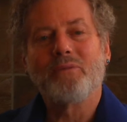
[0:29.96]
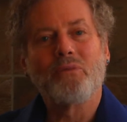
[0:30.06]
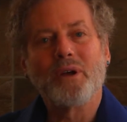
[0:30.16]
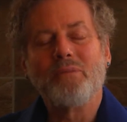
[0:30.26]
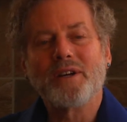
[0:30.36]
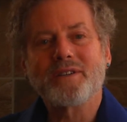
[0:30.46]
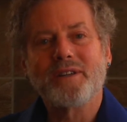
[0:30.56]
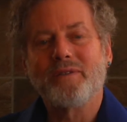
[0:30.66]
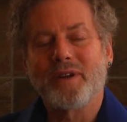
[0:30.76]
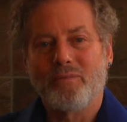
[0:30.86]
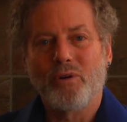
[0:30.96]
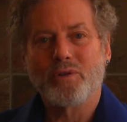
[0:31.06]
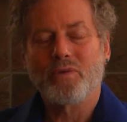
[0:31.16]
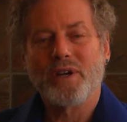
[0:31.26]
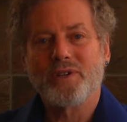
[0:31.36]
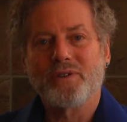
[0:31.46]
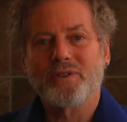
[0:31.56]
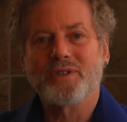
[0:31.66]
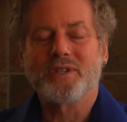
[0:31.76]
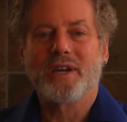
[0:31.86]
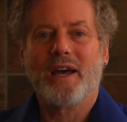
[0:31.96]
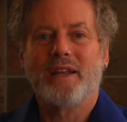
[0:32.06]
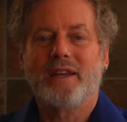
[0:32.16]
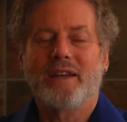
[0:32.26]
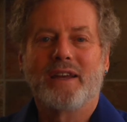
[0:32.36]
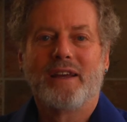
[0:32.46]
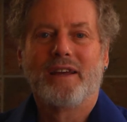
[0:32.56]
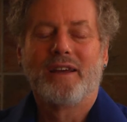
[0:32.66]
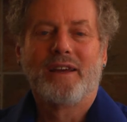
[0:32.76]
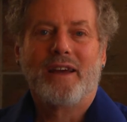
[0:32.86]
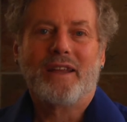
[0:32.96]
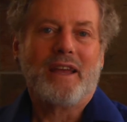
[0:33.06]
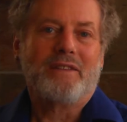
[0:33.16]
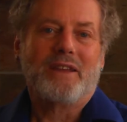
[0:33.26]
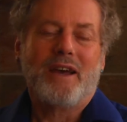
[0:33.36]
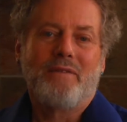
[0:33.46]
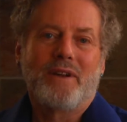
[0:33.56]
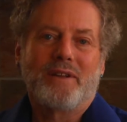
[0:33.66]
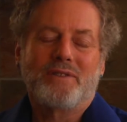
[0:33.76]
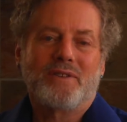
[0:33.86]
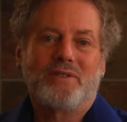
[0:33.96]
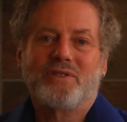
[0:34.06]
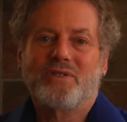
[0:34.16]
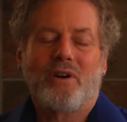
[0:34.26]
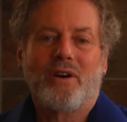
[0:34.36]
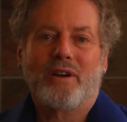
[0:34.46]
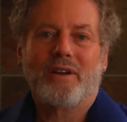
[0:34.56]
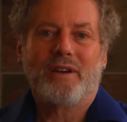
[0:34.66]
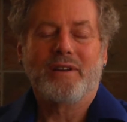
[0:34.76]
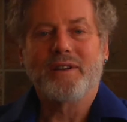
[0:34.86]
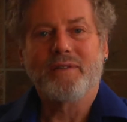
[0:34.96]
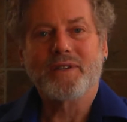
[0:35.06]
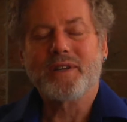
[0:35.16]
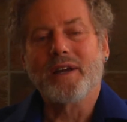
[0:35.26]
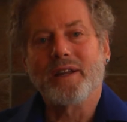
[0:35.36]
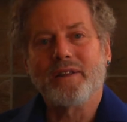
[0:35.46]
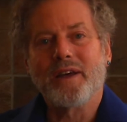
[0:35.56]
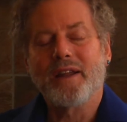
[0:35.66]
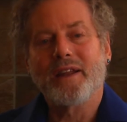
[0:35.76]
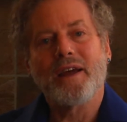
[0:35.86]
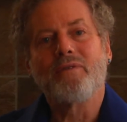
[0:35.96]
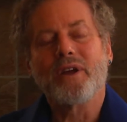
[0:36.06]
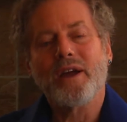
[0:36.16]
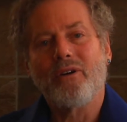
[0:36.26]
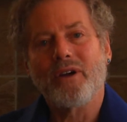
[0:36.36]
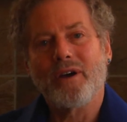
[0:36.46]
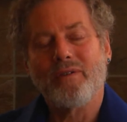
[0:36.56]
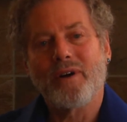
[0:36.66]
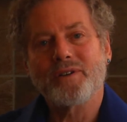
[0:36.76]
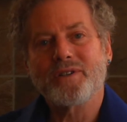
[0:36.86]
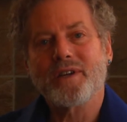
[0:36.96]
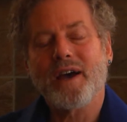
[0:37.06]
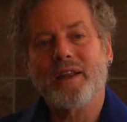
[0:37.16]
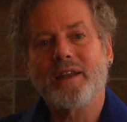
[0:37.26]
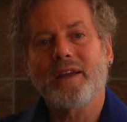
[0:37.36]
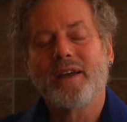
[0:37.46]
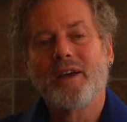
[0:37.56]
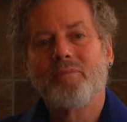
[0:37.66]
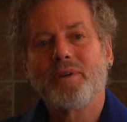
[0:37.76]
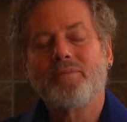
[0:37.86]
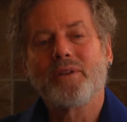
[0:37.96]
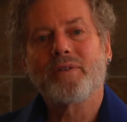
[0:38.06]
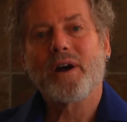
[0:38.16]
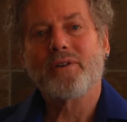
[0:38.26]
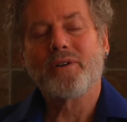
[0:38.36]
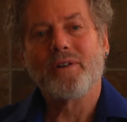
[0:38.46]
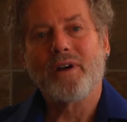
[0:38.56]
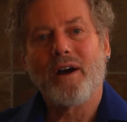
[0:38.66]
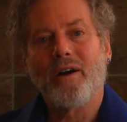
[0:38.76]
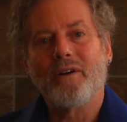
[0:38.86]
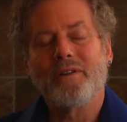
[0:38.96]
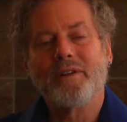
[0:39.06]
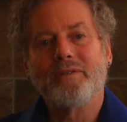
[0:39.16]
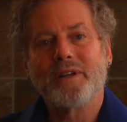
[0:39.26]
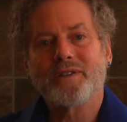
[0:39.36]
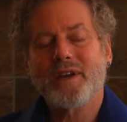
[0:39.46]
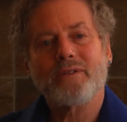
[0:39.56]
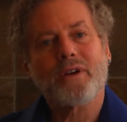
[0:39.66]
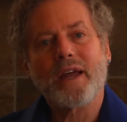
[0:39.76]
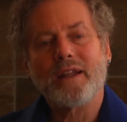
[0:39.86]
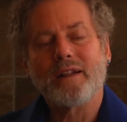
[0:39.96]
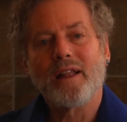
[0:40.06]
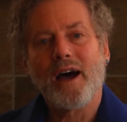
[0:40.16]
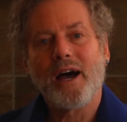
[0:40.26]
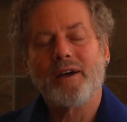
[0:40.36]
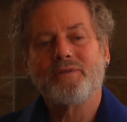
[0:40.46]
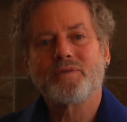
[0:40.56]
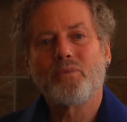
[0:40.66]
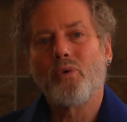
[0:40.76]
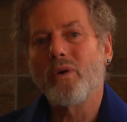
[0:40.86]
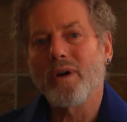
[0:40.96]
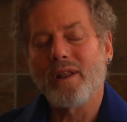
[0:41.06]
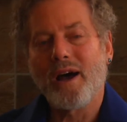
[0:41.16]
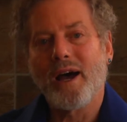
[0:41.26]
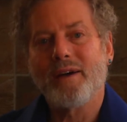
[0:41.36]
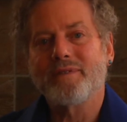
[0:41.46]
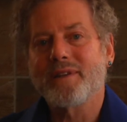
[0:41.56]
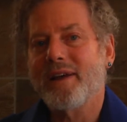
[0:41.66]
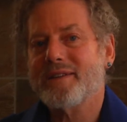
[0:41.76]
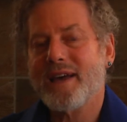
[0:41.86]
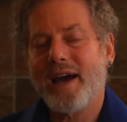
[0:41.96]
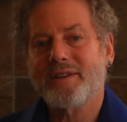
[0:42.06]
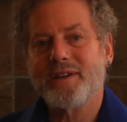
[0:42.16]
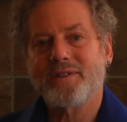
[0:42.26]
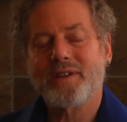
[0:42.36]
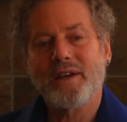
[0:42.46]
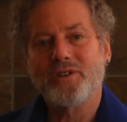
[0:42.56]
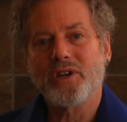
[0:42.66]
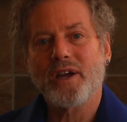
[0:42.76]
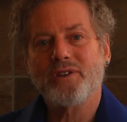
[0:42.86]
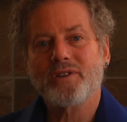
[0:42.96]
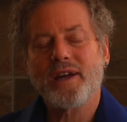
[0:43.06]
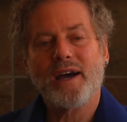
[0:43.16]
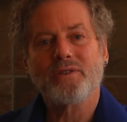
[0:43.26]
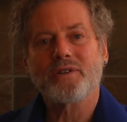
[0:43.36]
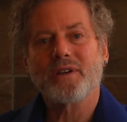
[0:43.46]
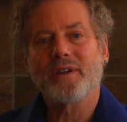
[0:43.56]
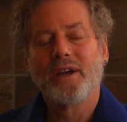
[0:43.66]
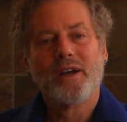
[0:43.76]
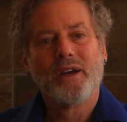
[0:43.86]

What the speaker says: We must live in a post-racial society. And yet the evidence is stark and devastating that in every area of our society, people of color are living segregated lives, poorer lives, less access to education, housing,